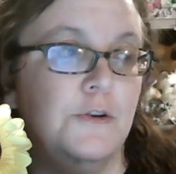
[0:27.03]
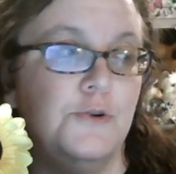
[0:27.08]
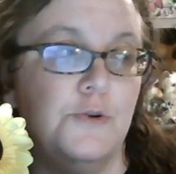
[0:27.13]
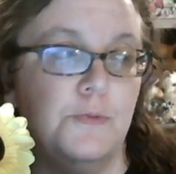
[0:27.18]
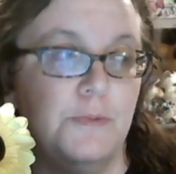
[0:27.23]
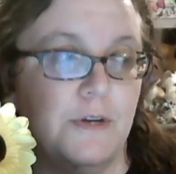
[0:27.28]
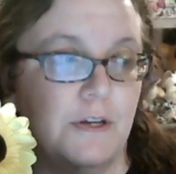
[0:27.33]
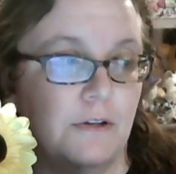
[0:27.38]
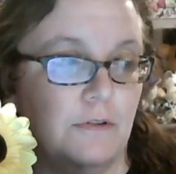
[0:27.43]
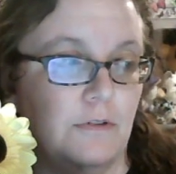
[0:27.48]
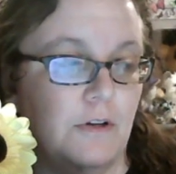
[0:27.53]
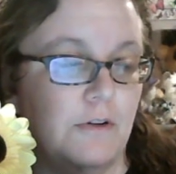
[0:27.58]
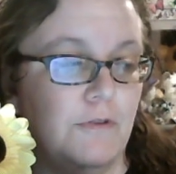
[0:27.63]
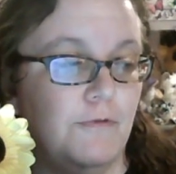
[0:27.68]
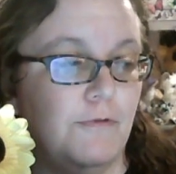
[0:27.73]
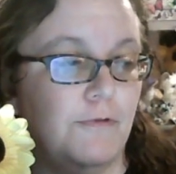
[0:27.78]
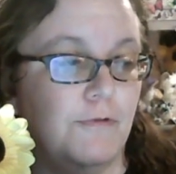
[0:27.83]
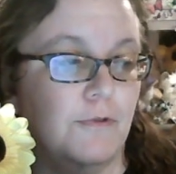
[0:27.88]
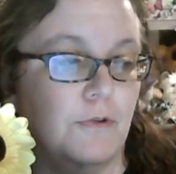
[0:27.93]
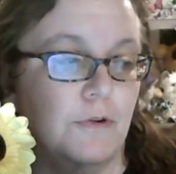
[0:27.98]
to be
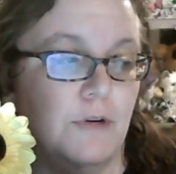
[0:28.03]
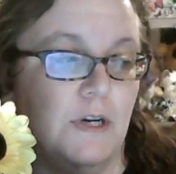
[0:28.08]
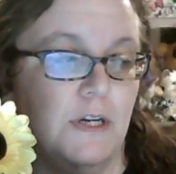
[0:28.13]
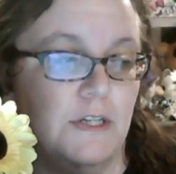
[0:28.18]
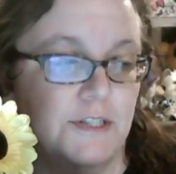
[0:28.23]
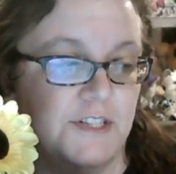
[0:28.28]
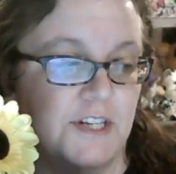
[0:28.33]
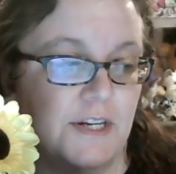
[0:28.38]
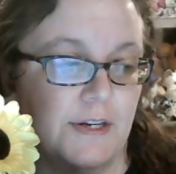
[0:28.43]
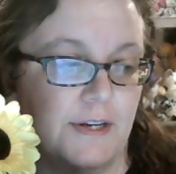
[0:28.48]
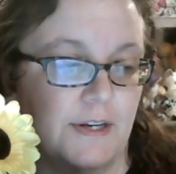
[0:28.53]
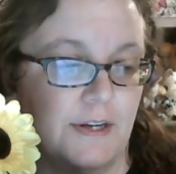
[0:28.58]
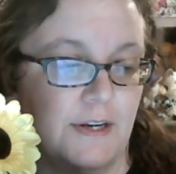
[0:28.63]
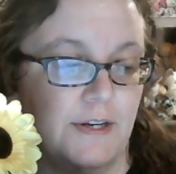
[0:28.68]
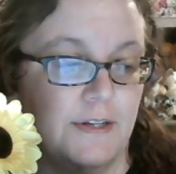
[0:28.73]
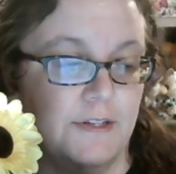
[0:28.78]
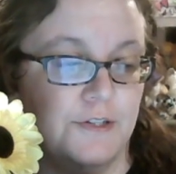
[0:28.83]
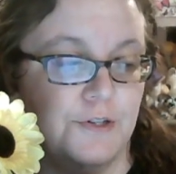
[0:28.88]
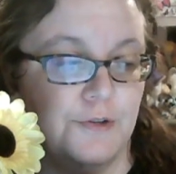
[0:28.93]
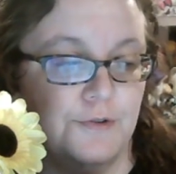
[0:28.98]
alone for a
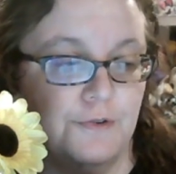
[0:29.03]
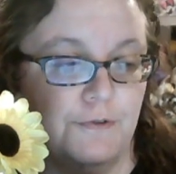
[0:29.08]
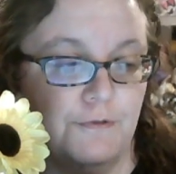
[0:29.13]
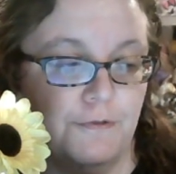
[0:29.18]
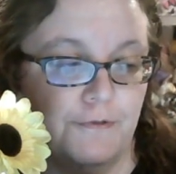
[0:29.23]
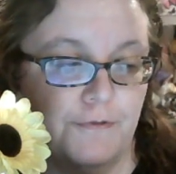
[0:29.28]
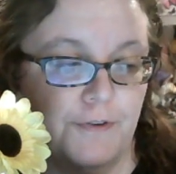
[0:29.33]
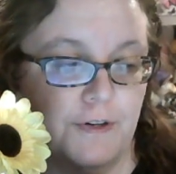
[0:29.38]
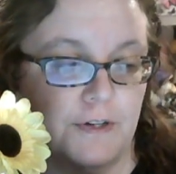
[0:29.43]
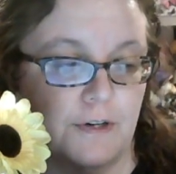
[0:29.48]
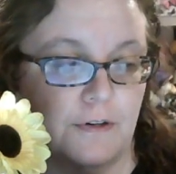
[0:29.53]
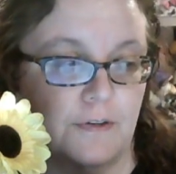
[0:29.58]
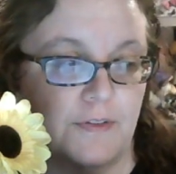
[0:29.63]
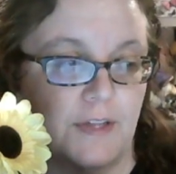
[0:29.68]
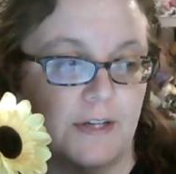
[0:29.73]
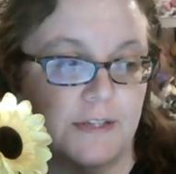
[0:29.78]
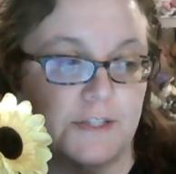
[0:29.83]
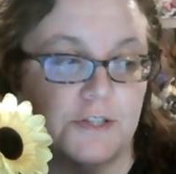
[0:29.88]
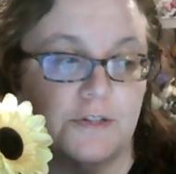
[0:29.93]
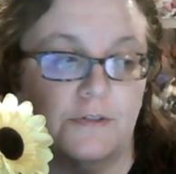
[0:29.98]
decade, to figure
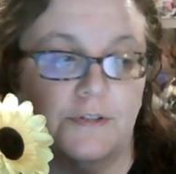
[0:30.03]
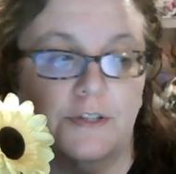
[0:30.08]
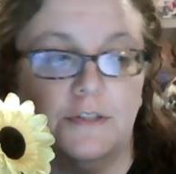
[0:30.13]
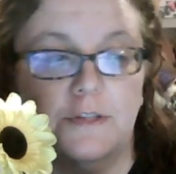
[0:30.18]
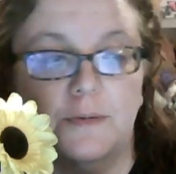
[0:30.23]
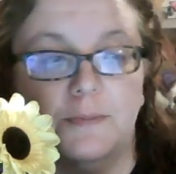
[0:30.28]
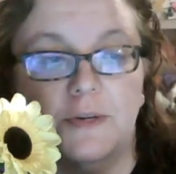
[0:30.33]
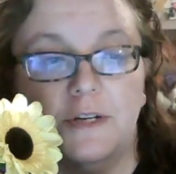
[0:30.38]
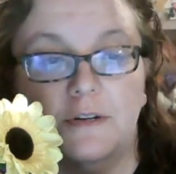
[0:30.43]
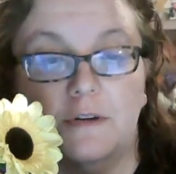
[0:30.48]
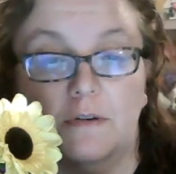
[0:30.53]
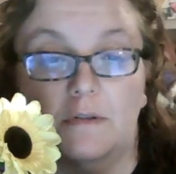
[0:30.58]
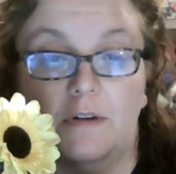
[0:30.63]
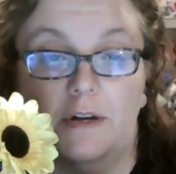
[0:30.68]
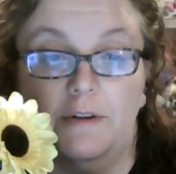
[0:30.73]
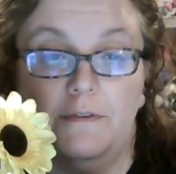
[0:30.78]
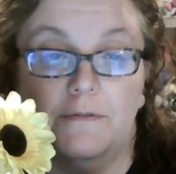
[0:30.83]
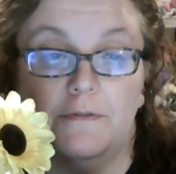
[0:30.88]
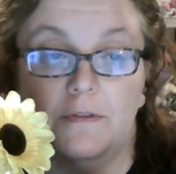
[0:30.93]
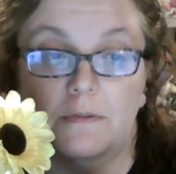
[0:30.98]
that's going to be your
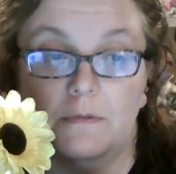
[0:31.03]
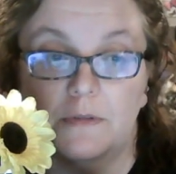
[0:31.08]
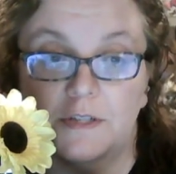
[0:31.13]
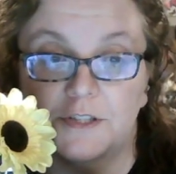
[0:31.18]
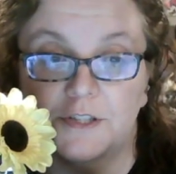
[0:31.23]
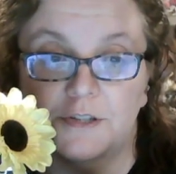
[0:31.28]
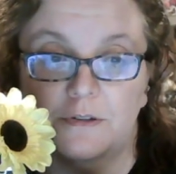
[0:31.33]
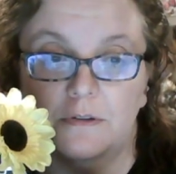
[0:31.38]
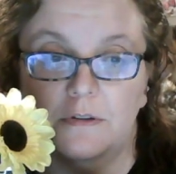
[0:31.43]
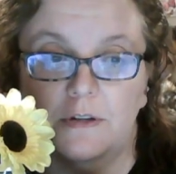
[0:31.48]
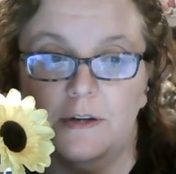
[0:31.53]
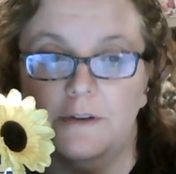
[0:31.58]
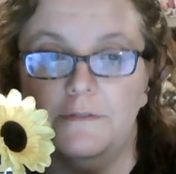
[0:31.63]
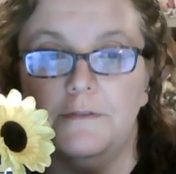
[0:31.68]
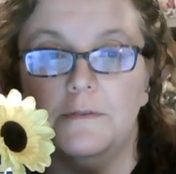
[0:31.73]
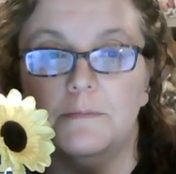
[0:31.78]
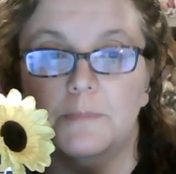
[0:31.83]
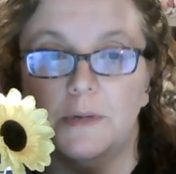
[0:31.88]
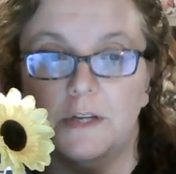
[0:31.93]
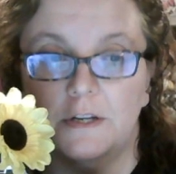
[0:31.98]
life for the rest of your
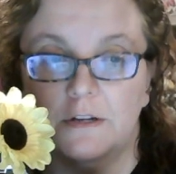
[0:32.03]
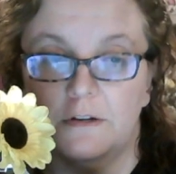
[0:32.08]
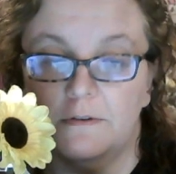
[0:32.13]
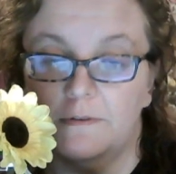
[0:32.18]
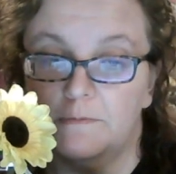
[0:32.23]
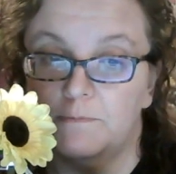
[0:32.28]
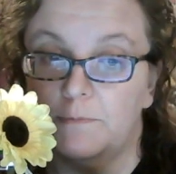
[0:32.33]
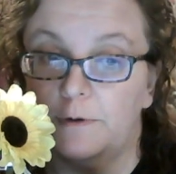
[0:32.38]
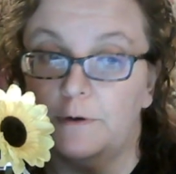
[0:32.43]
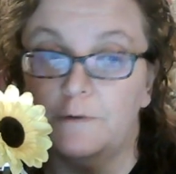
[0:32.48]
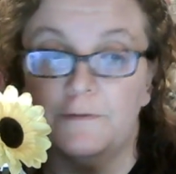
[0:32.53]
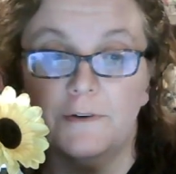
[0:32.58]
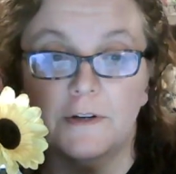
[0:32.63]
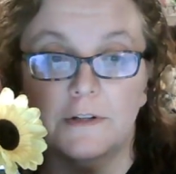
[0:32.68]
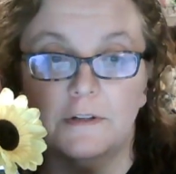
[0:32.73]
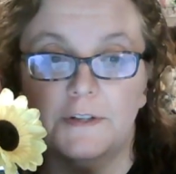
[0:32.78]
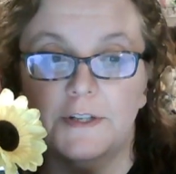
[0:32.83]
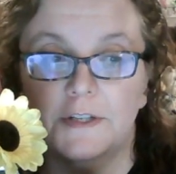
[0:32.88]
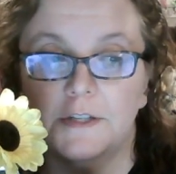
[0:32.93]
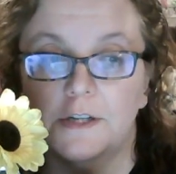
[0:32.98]
life and be
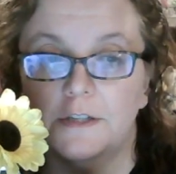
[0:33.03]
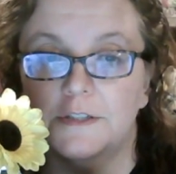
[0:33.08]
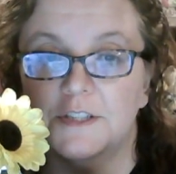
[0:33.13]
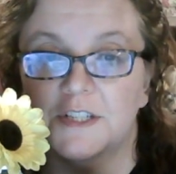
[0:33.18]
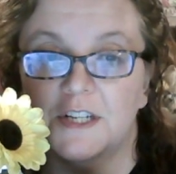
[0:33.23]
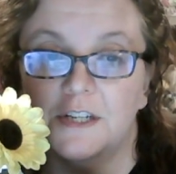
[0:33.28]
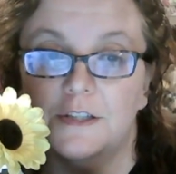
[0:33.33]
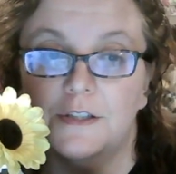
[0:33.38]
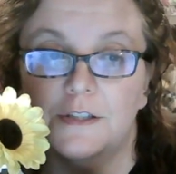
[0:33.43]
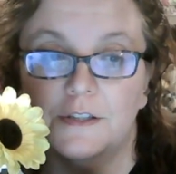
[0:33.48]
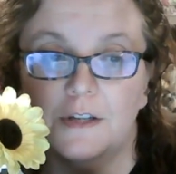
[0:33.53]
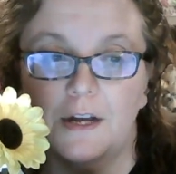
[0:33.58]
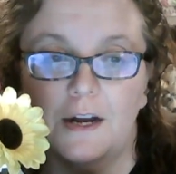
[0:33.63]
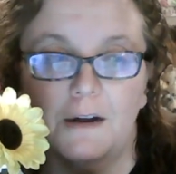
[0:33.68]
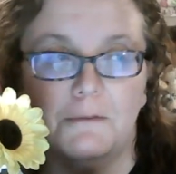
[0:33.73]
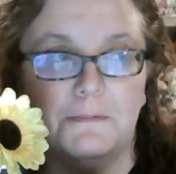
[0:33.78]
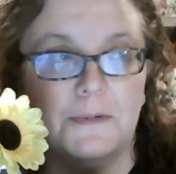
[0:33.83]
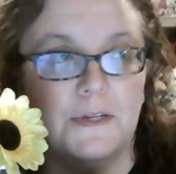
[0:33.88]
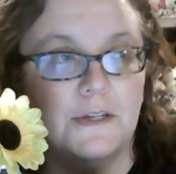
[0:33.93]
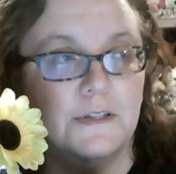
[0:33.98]
perfectly content and
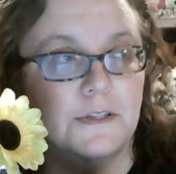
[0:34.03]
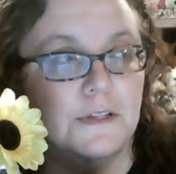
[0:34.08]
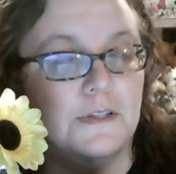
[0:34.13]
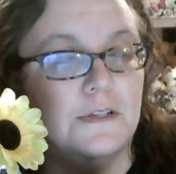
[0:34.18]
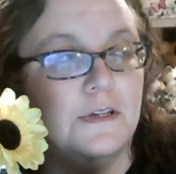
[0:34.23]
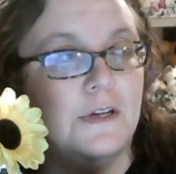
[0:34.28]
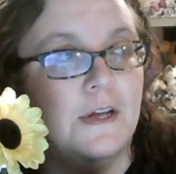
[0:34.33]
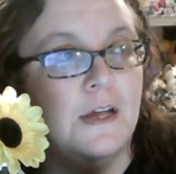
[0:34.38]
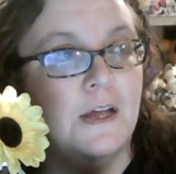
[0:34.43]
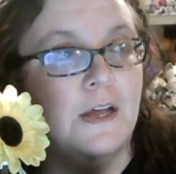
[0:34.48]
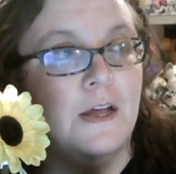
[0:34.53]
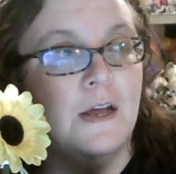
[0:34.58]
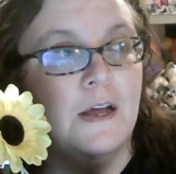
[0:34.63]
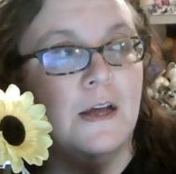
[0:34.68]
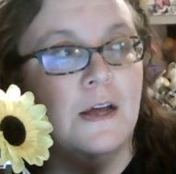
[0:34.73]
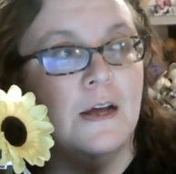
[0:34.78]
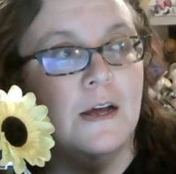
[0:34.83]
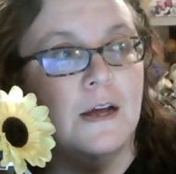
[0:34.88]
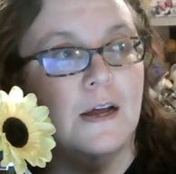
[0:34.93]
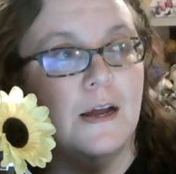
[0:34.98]
happy in it,
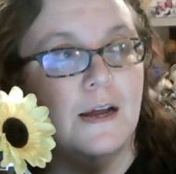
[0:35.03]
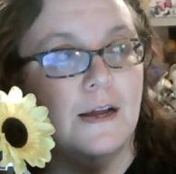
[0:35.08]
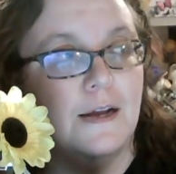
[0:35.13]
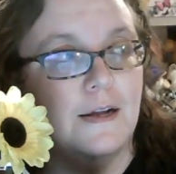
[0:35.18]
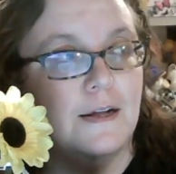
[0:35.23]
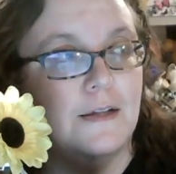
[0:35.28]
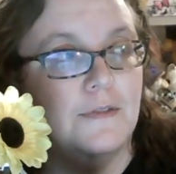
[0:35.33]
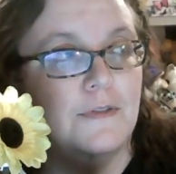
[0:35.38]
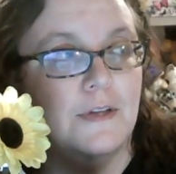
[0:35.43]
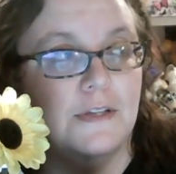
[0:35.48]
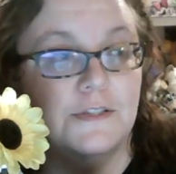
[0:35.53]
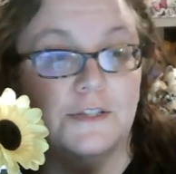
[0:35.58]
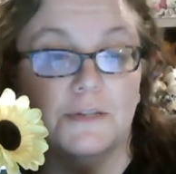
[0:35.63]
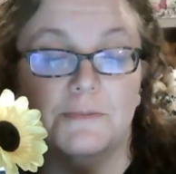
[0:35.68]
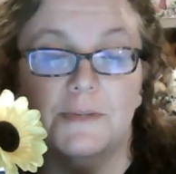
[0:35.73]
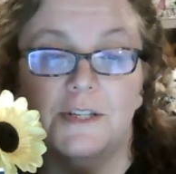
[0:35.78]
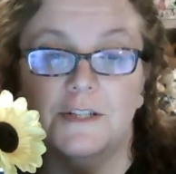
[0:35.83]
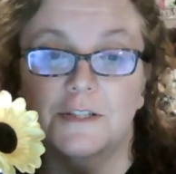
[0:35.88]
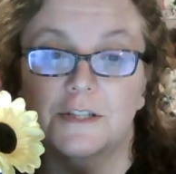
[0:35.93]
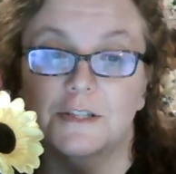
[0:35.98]
and then to
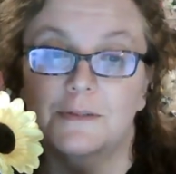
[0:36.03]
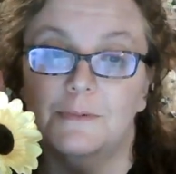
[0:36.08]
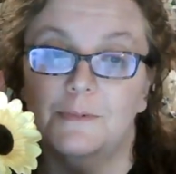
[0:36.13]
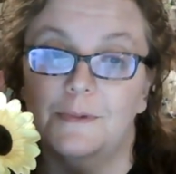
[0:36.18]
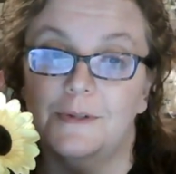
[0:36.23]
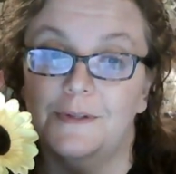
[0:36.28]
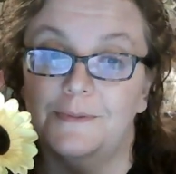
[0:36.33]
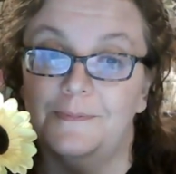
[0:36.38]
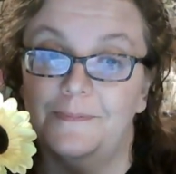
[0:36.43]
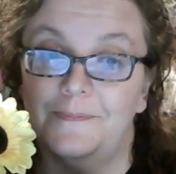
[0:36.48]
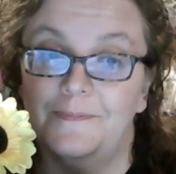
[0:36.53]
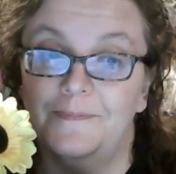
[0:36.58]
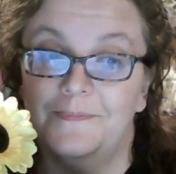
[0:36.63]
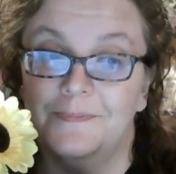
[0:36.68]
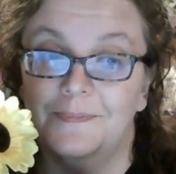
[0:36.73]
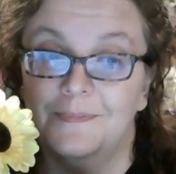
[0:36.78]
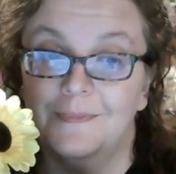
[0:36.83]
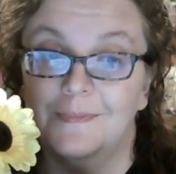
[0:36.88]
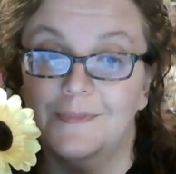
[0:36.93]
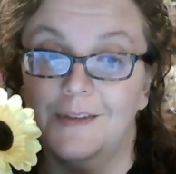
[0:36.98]
meet someone.
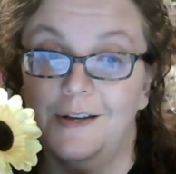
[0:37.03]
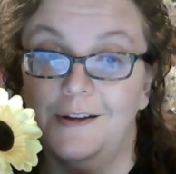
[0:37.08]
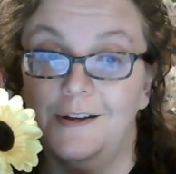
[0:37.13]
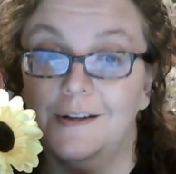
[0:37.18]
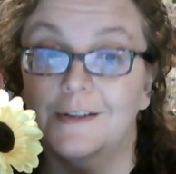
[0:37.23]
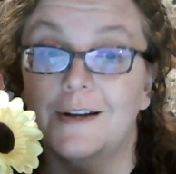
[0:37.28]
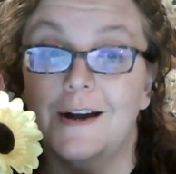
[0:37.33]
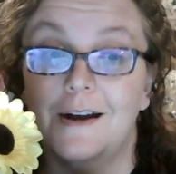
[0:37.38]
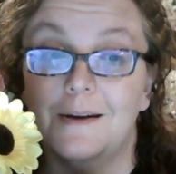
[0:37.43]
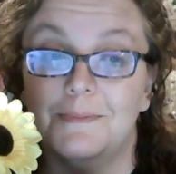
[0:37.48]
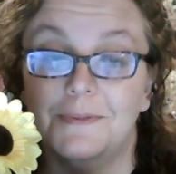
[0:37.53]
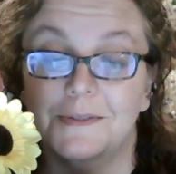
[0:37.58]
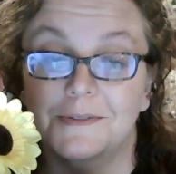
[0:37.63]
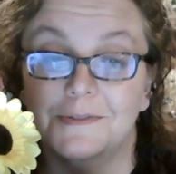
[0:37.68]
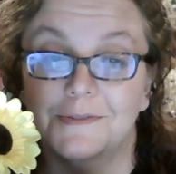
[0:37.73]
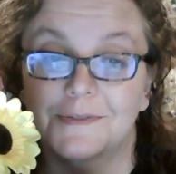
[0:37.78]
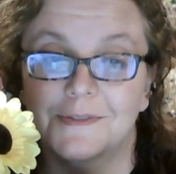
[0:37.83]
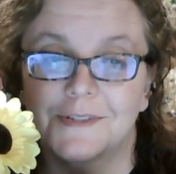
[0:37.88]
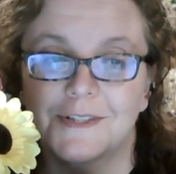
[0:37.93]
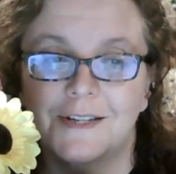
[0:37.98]
It
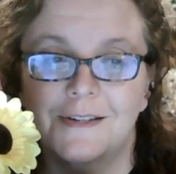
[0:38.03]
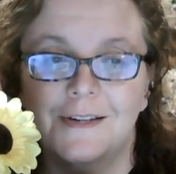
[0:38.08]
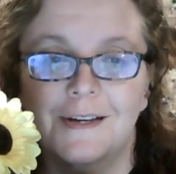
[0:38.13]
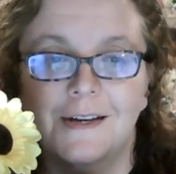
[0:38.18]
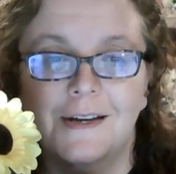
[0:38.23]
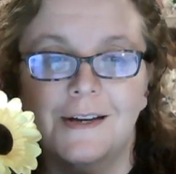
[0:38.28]
happens.